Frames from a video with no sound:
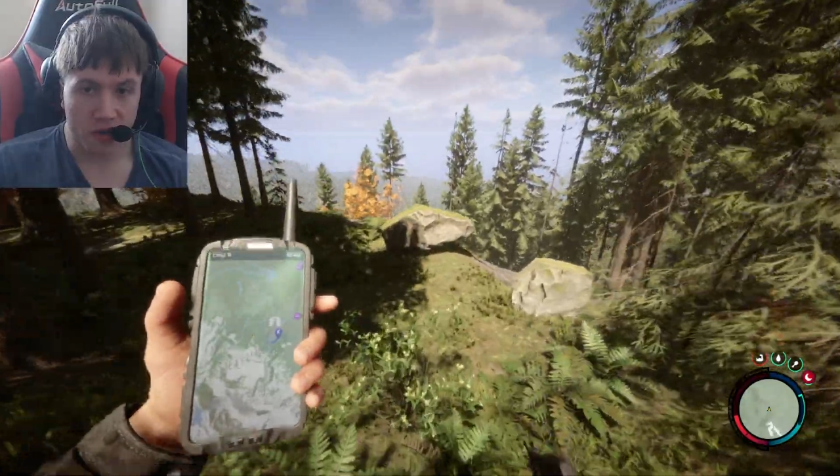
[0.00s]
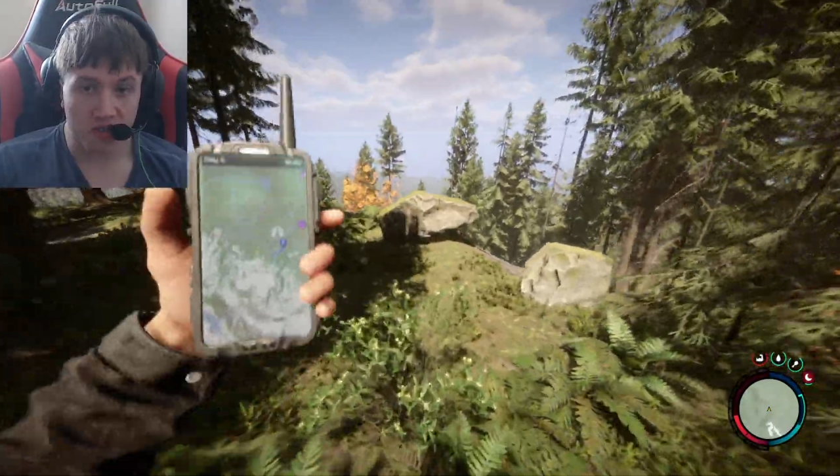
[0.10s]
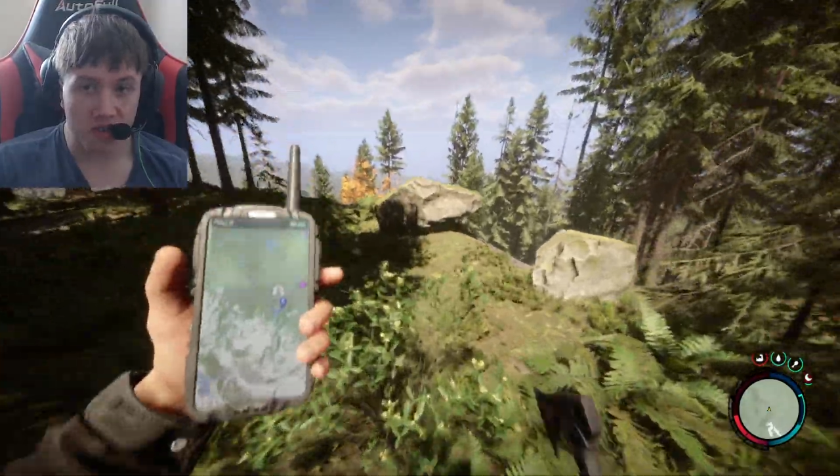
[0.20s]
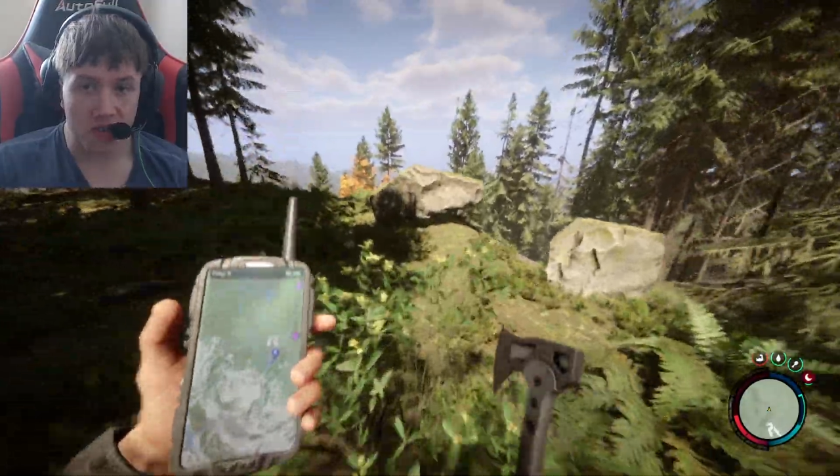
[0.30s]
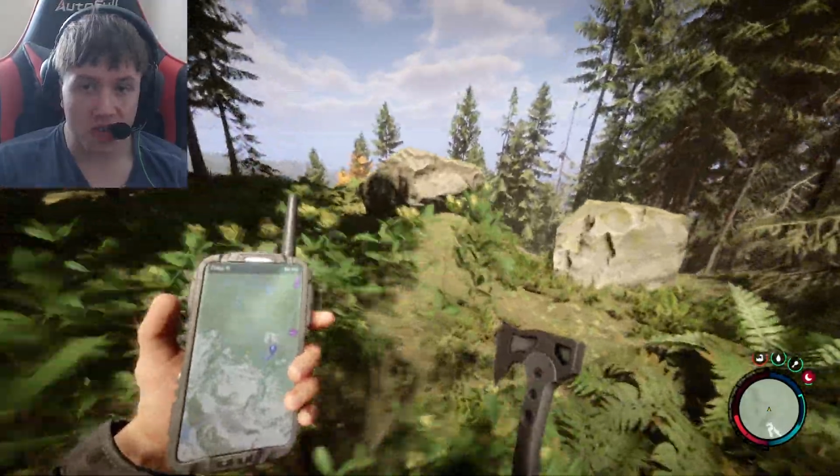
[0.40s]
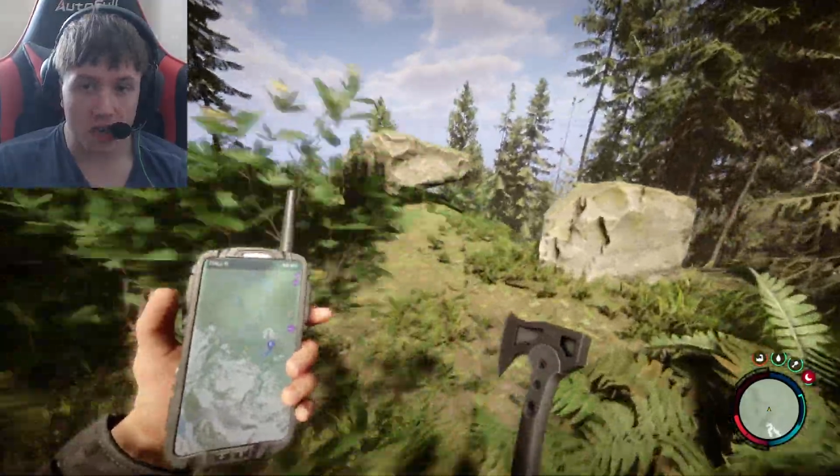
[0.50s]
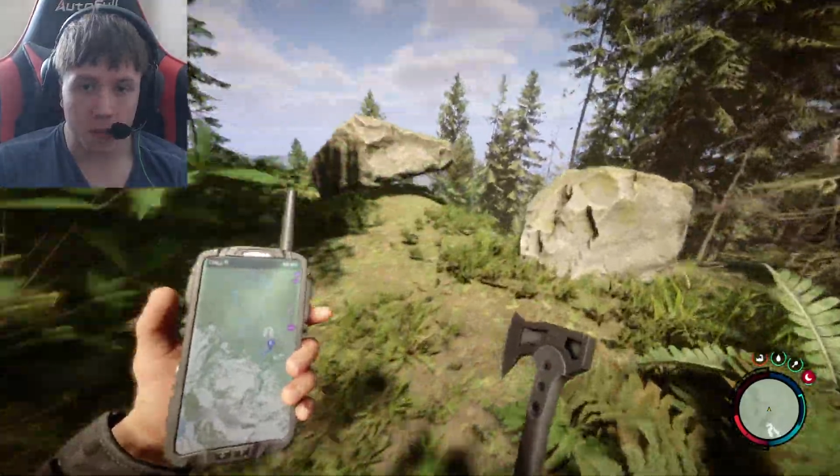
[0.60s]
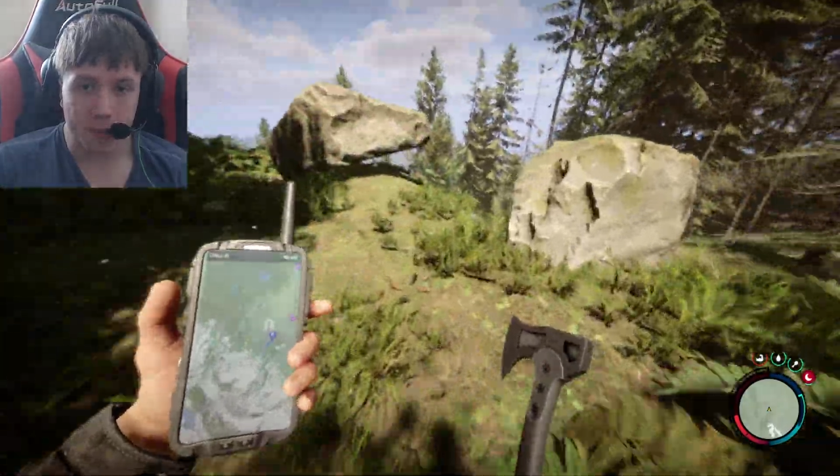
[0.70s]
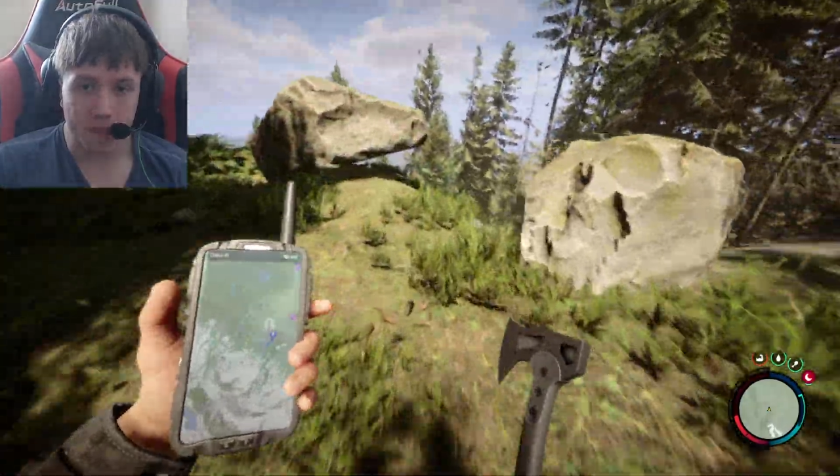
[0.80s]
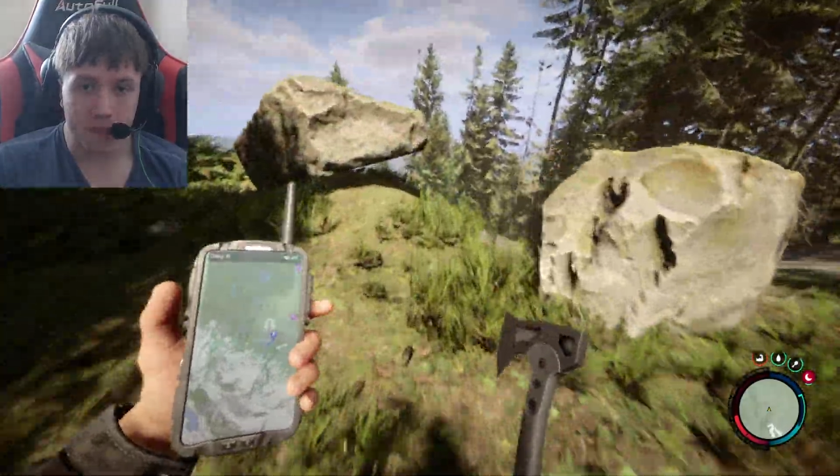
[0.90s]
see
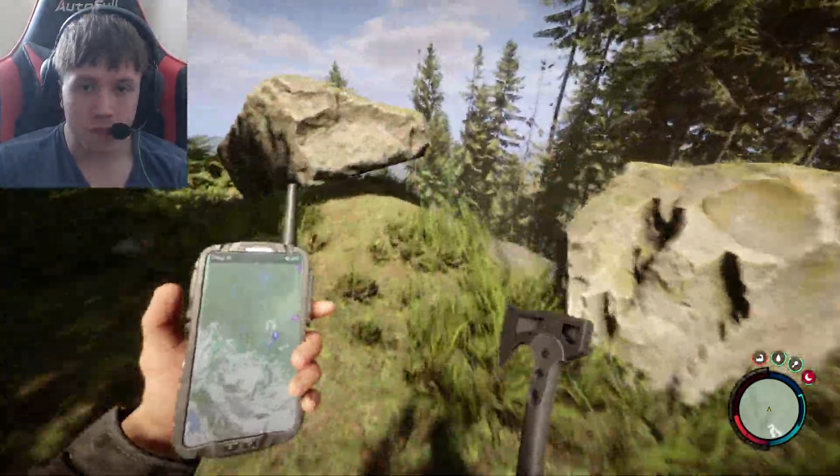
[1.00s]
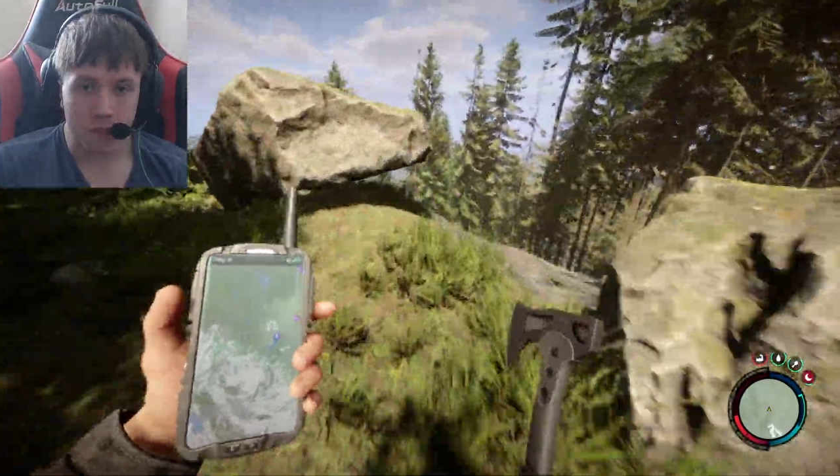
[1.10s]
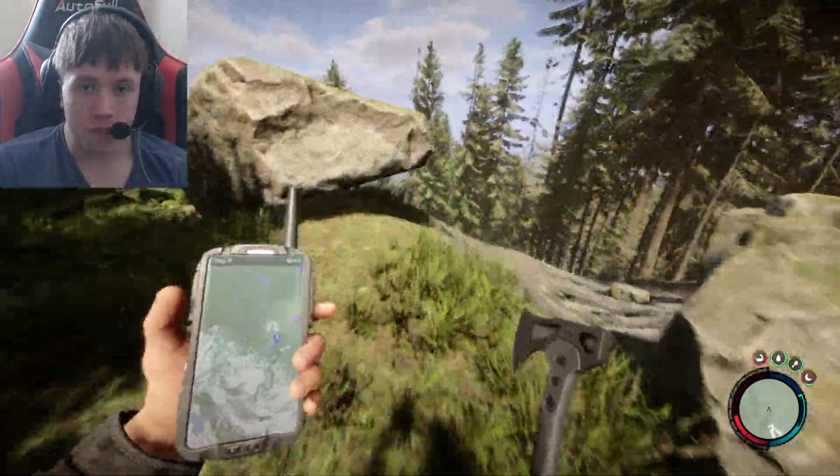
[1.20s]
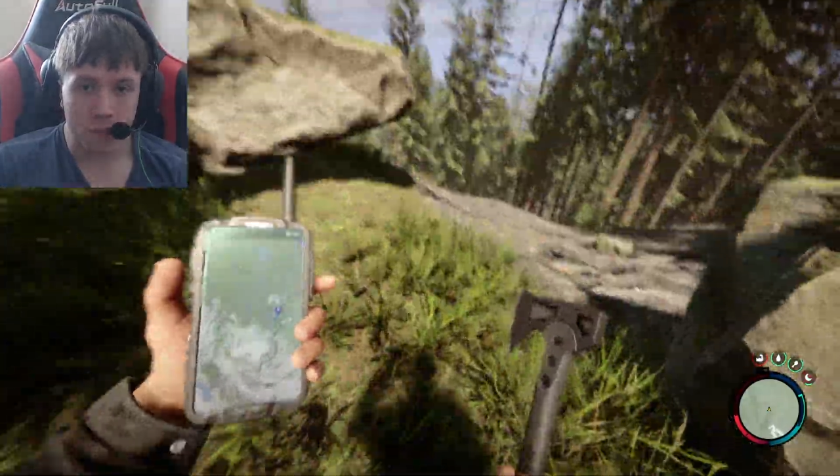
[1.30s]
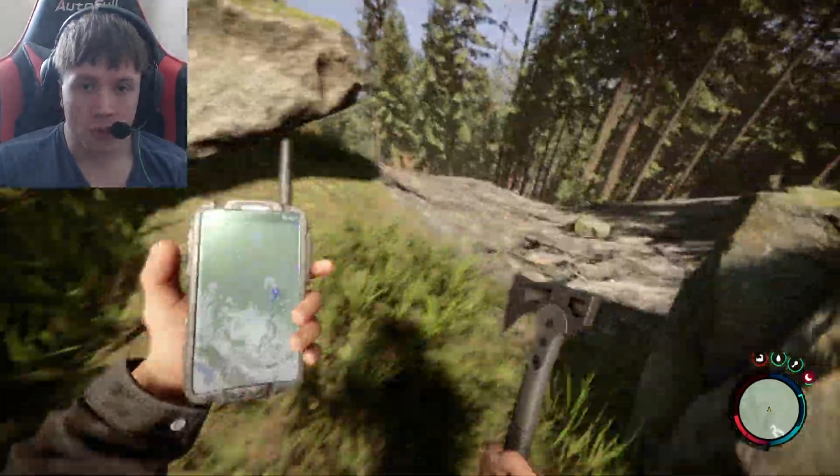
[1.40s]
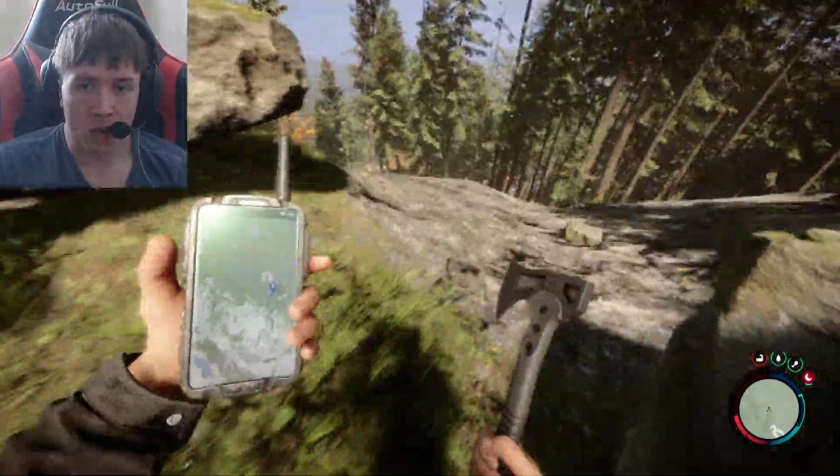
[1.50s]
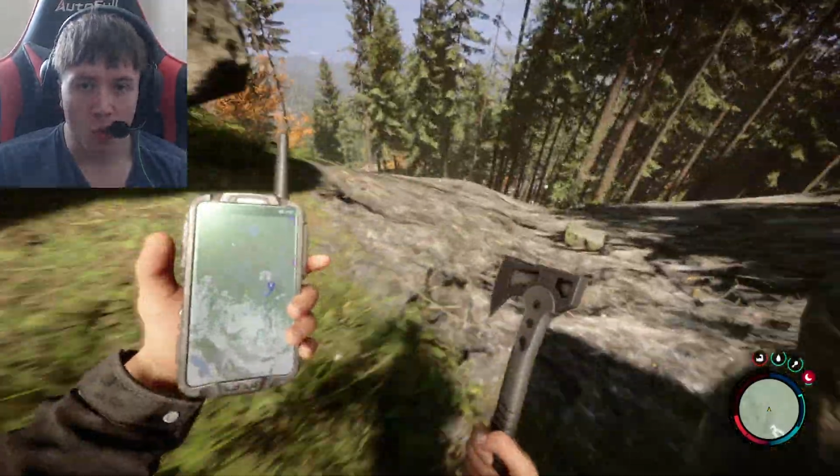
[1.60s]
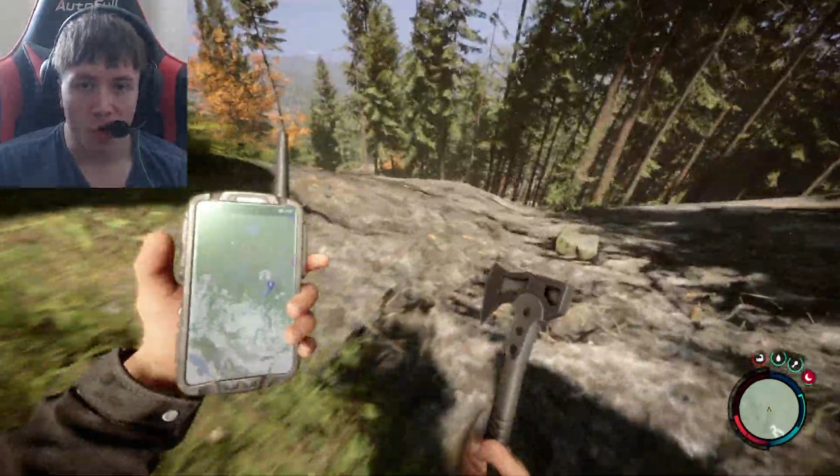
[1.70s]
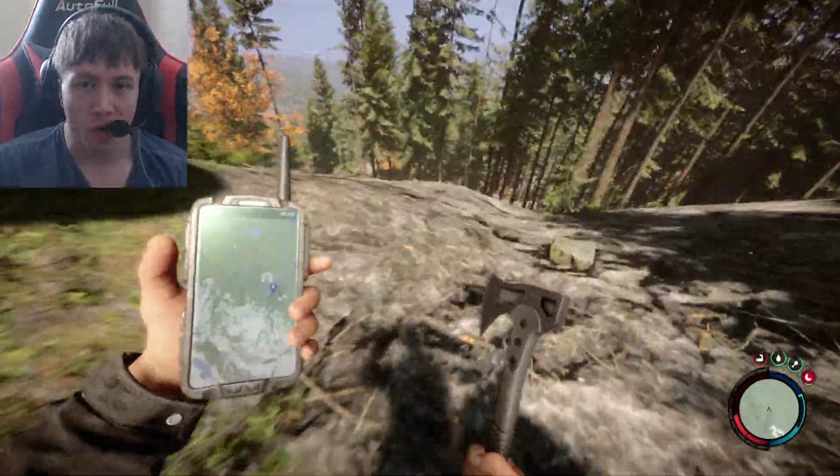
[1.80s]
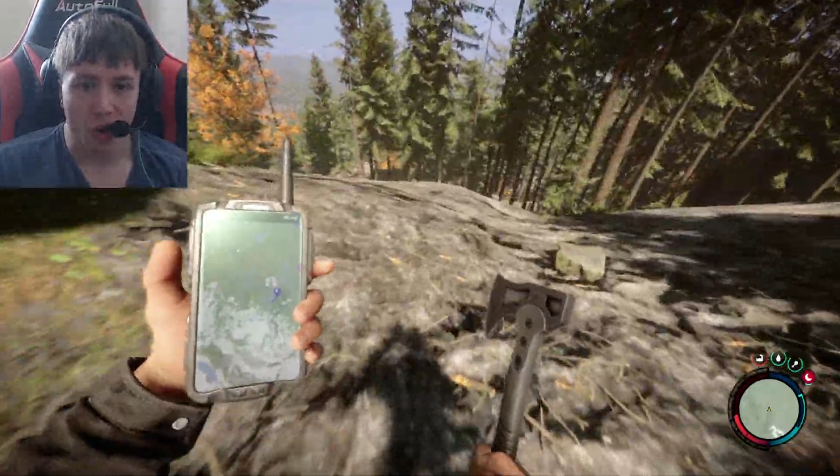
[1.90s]

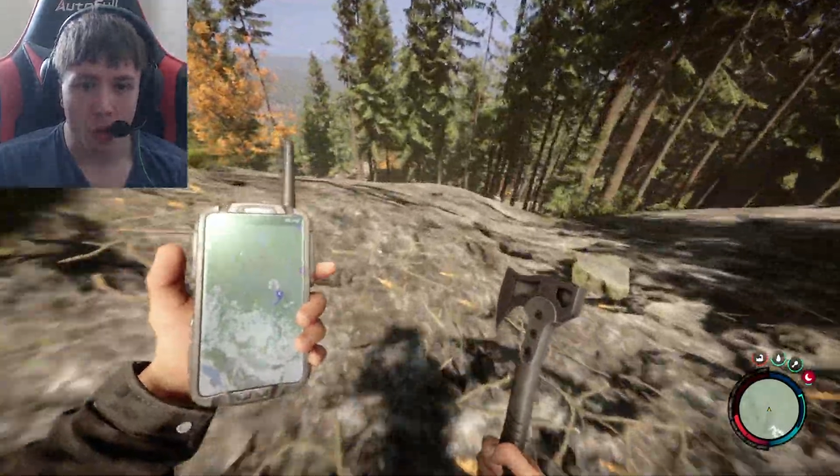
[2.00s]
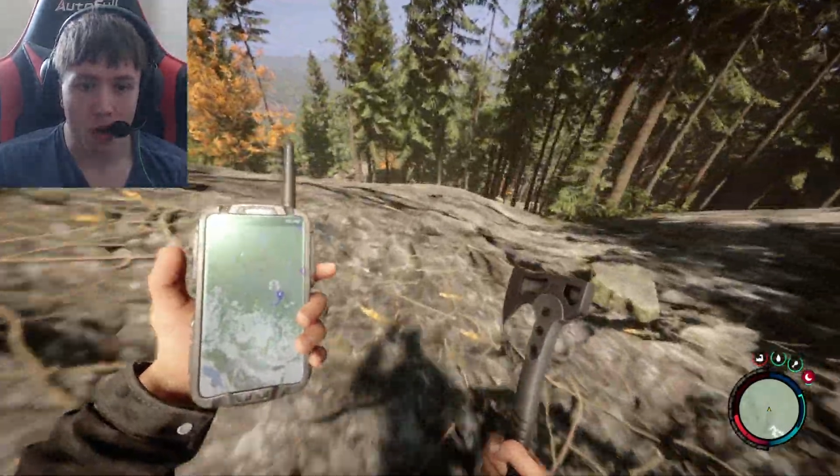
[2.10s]
where we